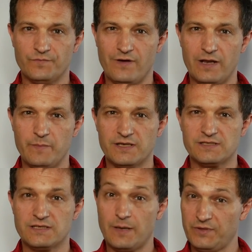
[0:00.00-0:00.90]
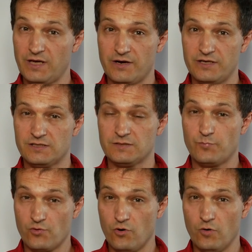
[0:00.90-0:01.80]
Walimex Aptaris
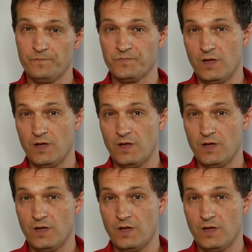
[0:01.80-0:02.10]
Pro